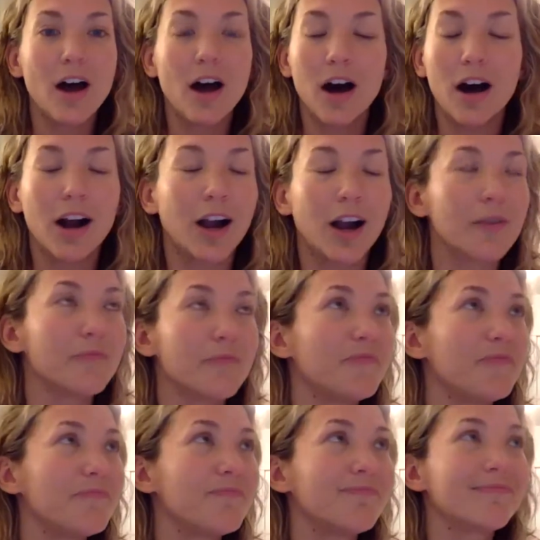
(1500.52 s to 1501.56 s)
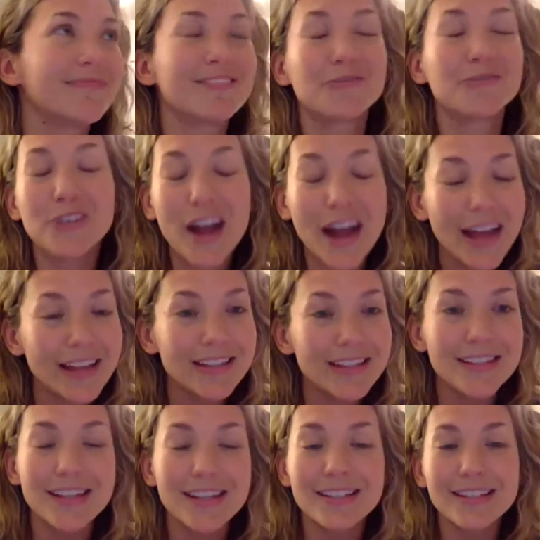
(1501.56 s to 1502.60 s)
our friends,
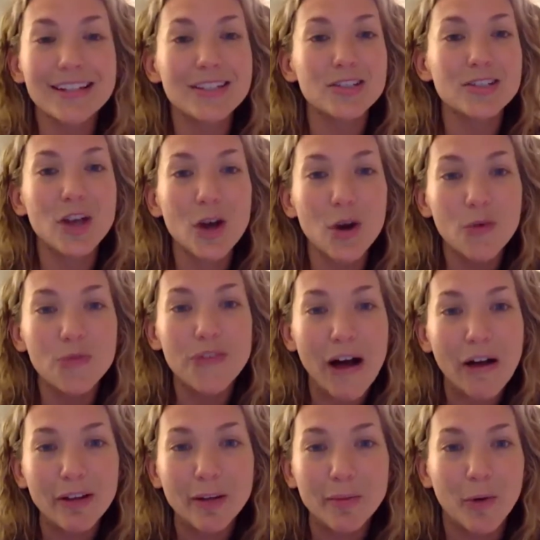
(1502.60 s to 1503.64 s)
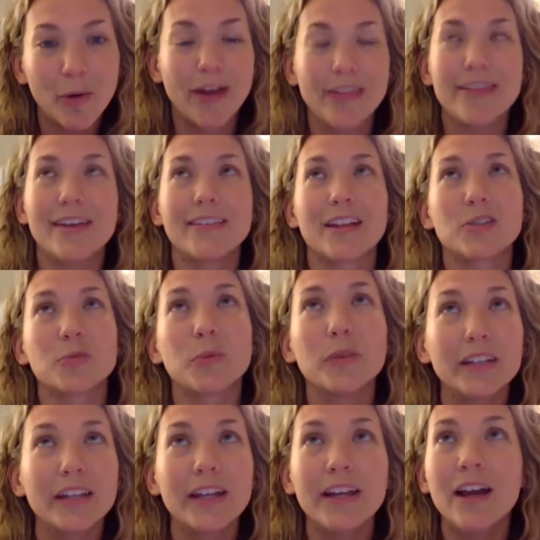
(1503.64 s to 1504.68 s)
this is so valuable. I think that's
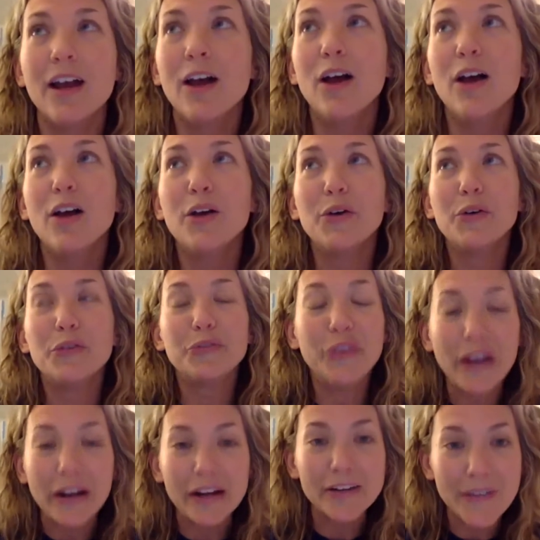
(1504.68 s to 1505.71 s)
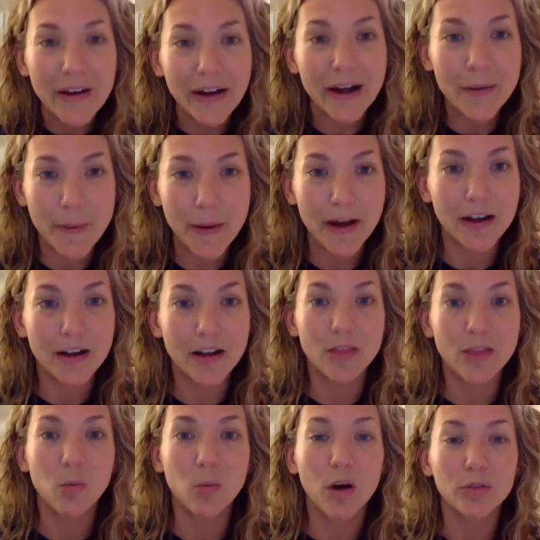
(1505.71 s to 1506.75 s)
really very, very apparent in
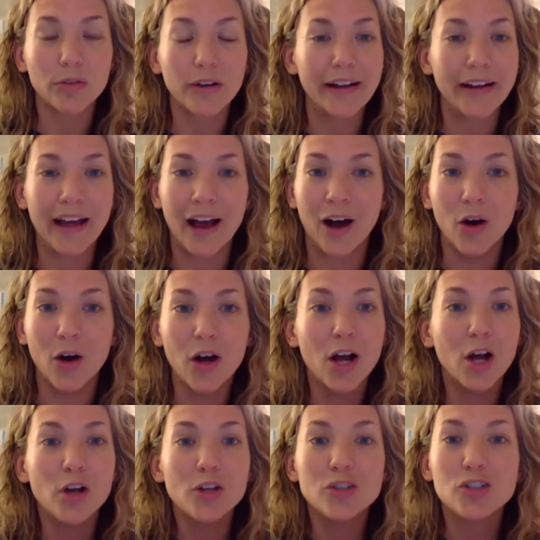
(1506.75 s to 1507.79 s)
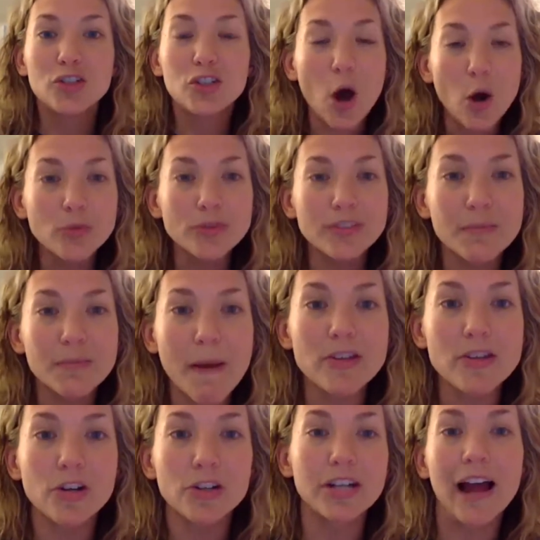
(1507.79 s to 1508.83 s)
the world right now. Don't spend
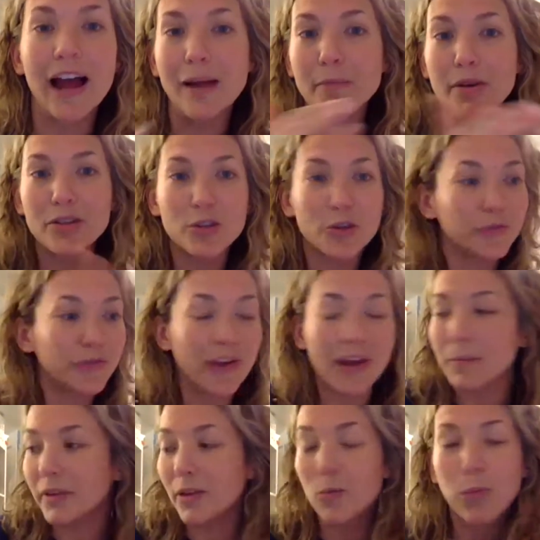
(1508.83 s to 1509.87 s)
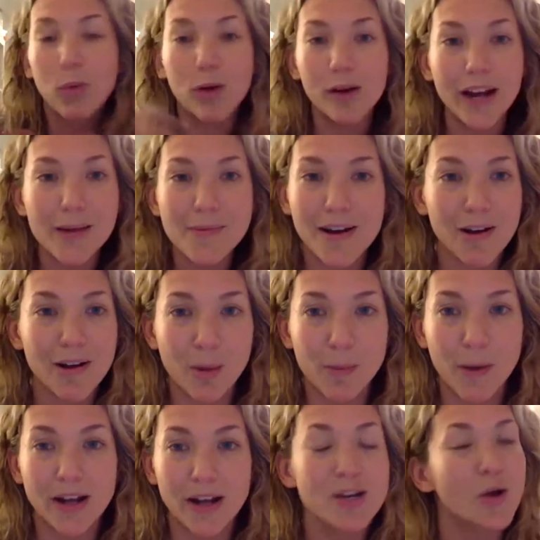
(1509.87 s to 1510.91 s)
your time with your family worrying about
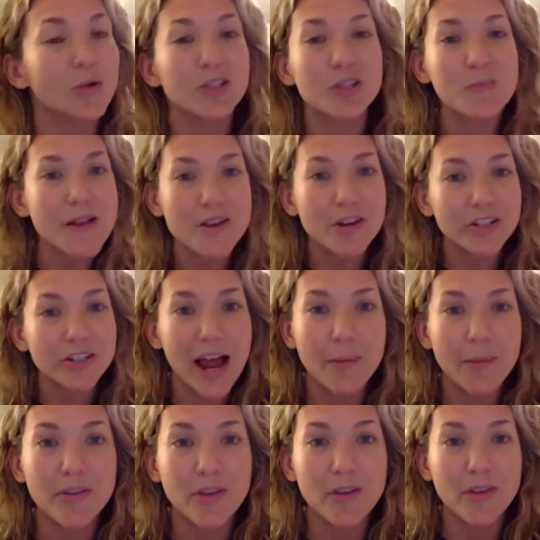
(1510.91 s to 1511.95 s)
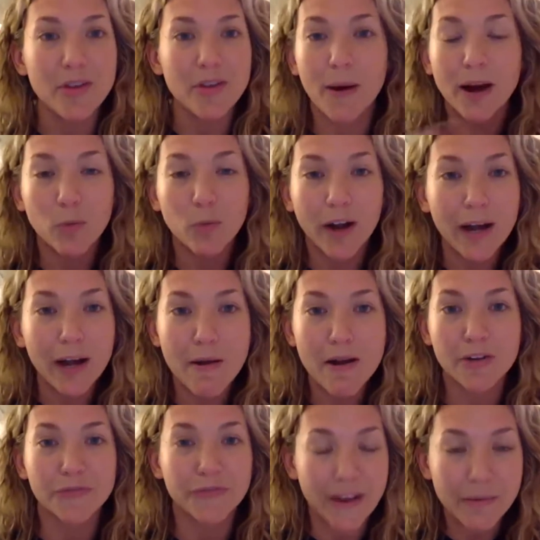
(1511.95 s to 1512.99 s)
Arbonne. Don't spend your time with Arbonne worrying about
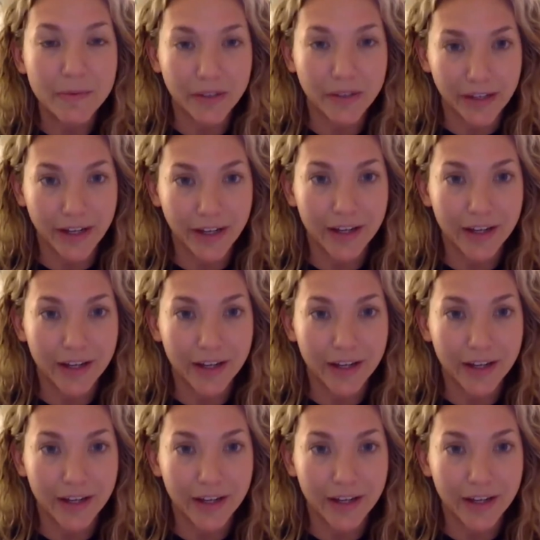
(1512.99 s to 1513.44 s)
your family.